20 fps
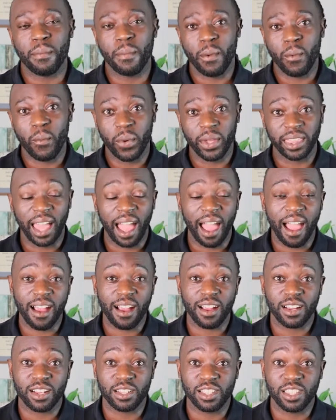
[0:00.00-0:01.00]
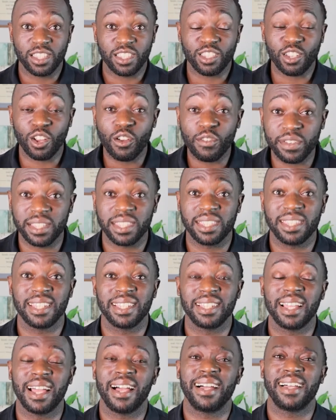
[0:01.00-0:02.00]
with our service
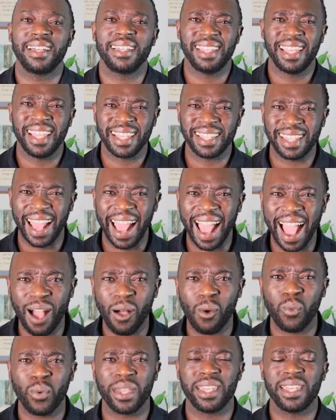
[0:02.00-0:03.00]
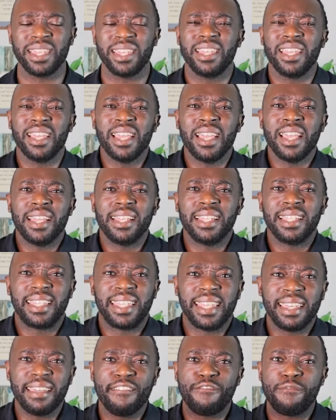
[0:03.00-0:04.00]
to God and how we
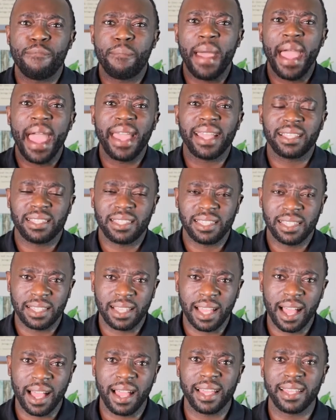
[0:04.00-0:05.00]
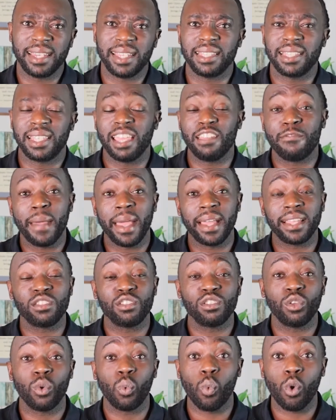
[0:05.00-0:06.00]
give back to God and give back
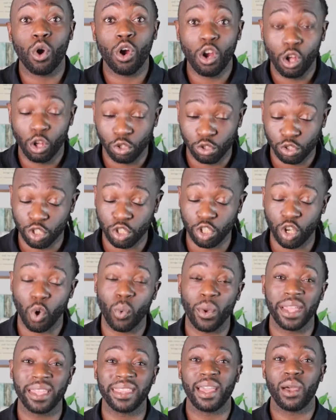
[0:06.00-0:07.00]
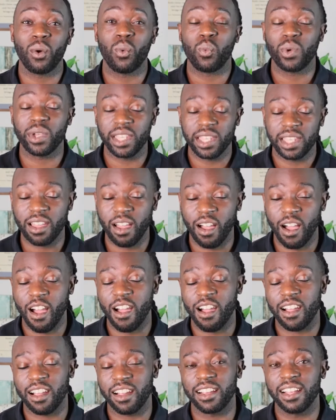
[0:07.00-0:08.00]
to the world, showing that we
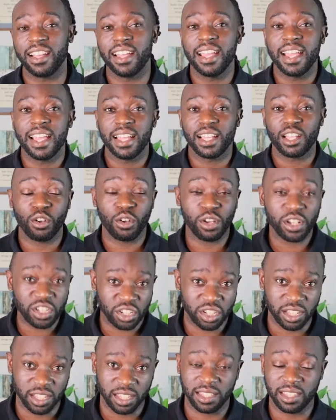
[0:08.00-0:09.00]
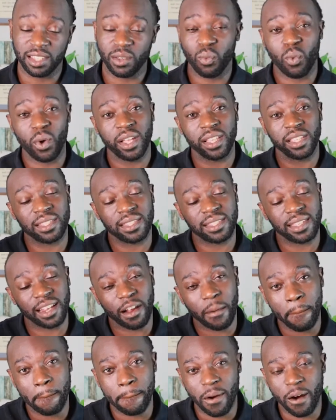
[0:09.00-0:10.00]
are Christians and ones that
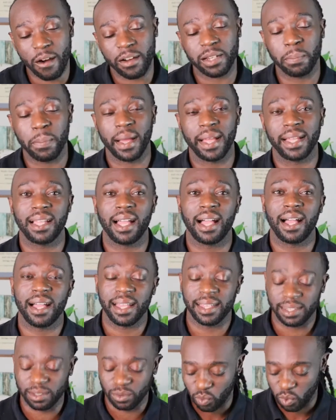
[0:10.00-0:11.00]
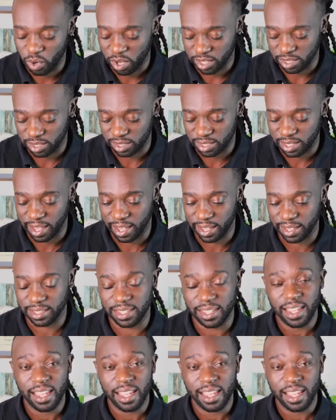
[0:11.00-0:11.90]
are marked by God and ones that